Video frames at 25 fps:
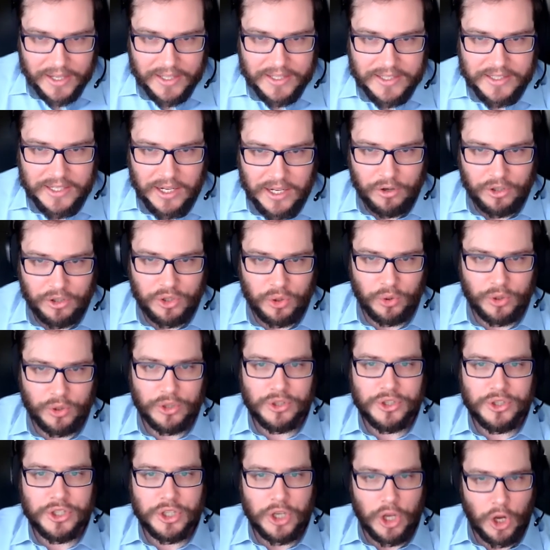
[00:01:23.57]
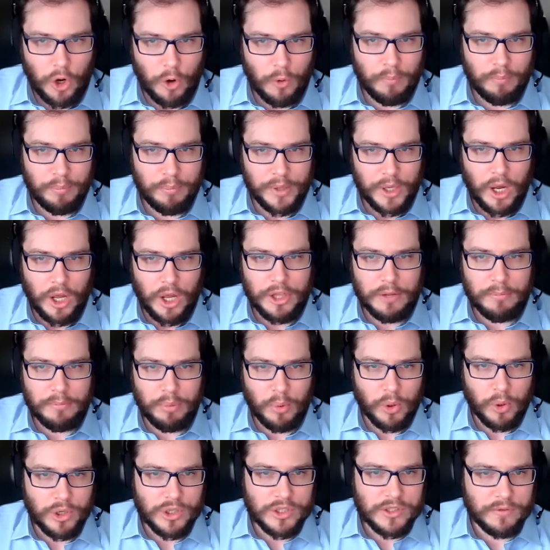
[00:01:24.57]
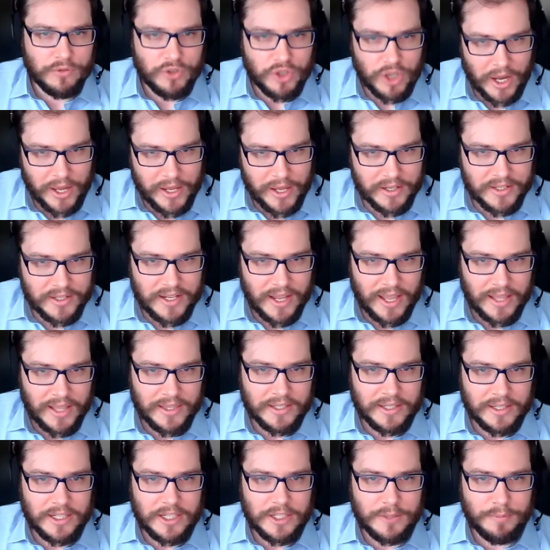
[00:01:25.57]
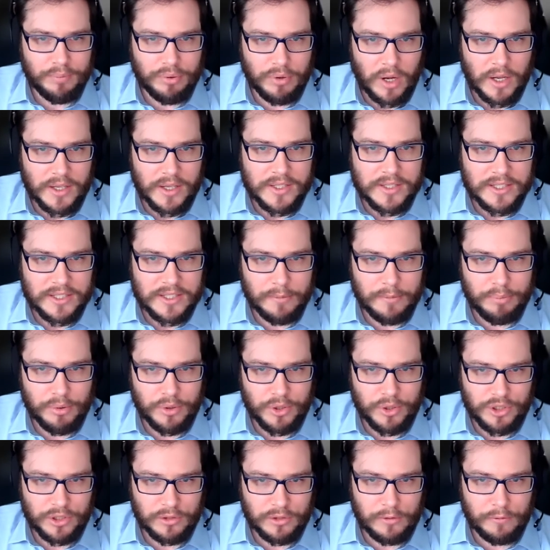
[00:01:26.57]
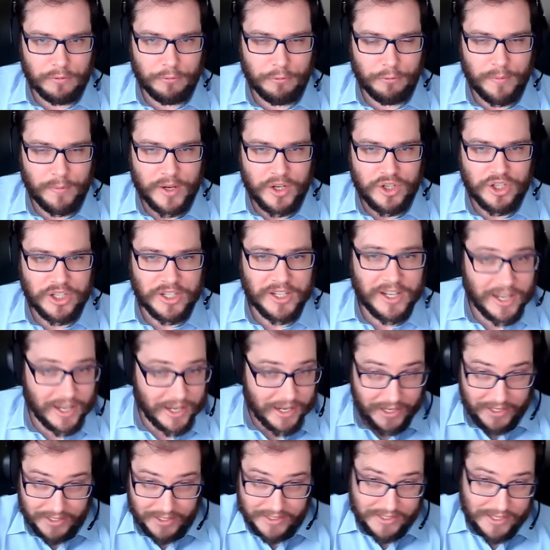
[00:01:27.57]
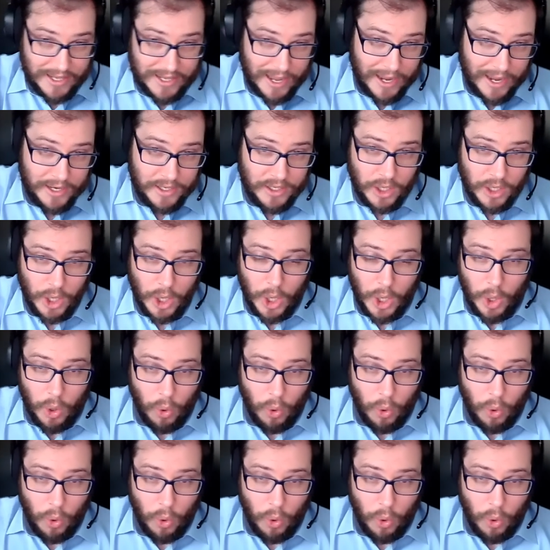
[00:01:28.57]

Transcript: its territorial scope beyond the borders of China to entities processing personal information inside